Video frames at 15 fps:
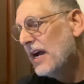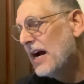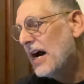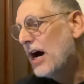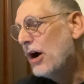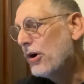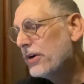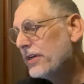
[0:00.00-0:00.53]

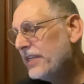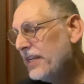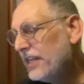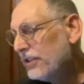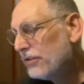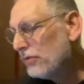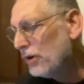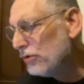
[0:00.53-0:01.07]
Our
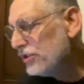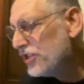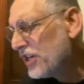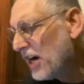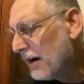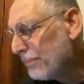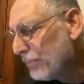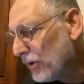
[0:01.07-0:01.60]
teeth grow
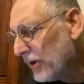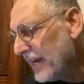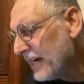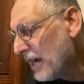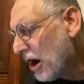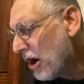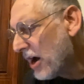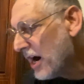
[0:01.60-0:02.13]
sharper and
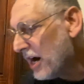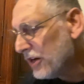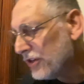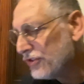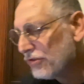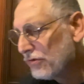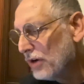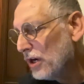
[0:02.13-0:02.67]
our
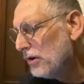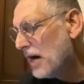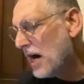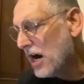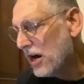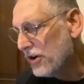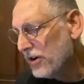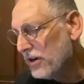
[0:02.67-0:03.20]
hearts grow
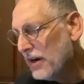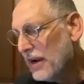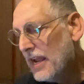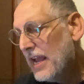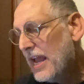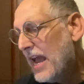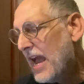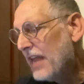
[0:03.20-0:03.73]
harder,
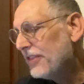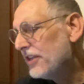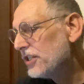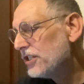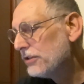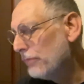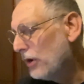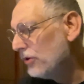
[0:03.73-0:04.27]
and the
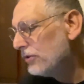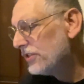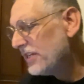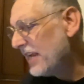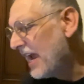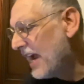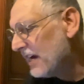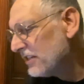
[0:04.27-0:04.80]

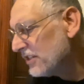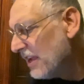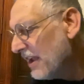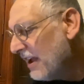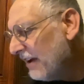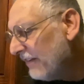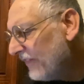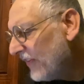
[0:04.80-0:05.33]
smokestacks
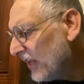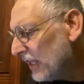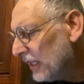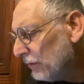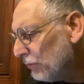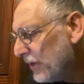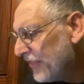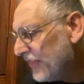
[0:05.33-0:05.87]
fill
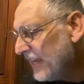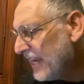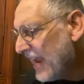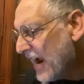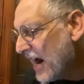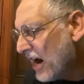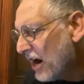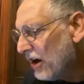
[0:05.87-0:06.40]
with the
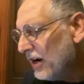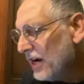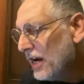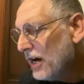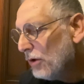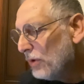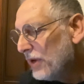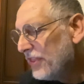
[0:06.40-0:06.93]
air
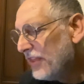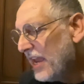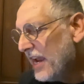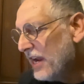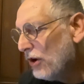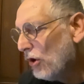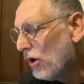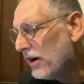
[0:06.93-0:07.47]
with a
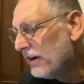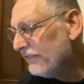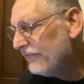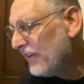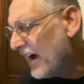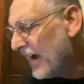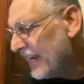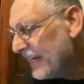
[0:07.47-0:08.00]

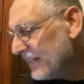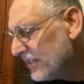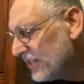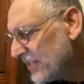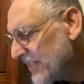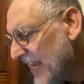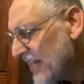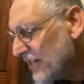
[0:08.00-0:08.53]
horrifying
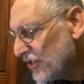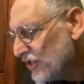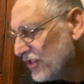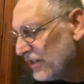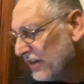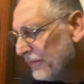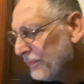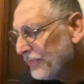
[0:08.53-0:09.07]

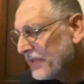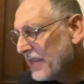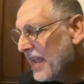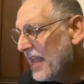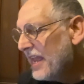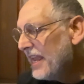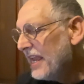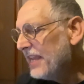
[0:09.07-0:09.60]
stench.
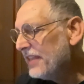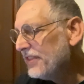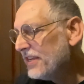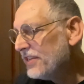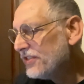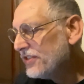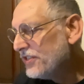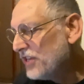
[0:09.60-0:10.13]
In
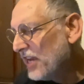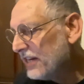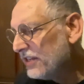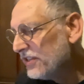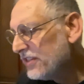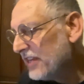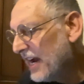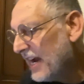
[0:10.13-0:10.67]
this
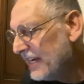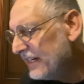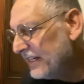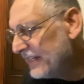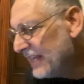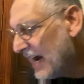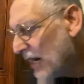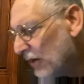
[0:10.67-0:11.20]
genocide
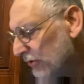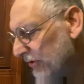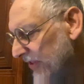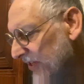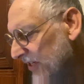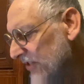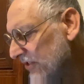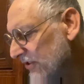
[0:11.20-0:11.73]
town,
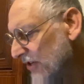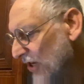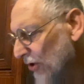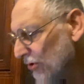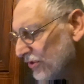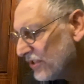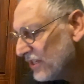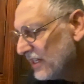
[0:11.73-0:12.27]
this
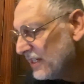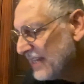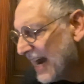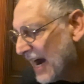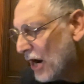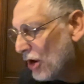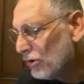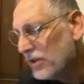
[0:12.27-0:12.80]
ghost
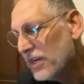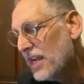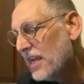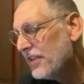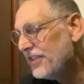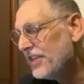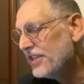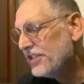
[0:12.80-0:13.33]
town,
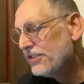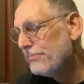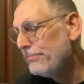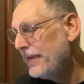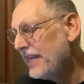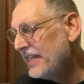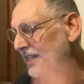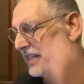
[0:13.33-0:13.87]
this
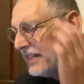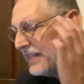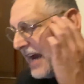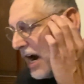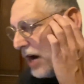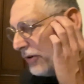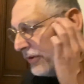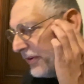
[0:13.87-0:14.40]
meat
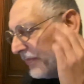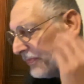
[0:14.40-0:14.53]
town,